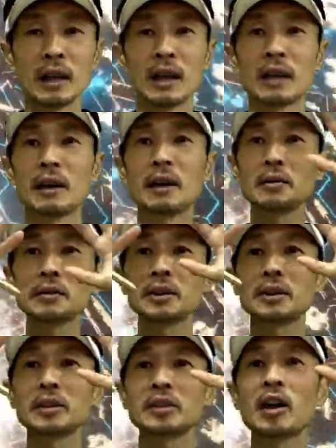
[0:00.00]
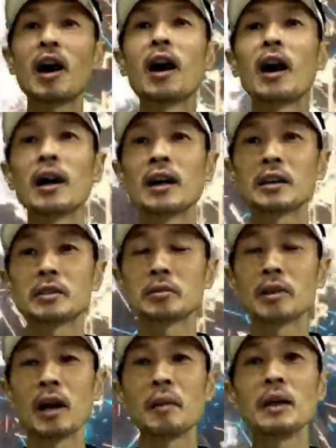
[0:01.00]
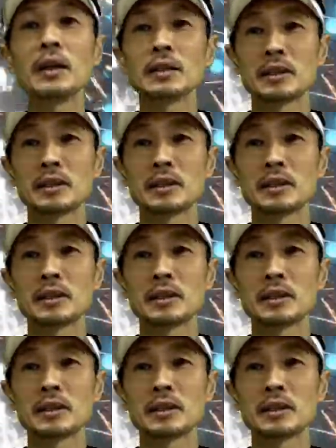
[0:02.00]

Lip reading: around the star to cover the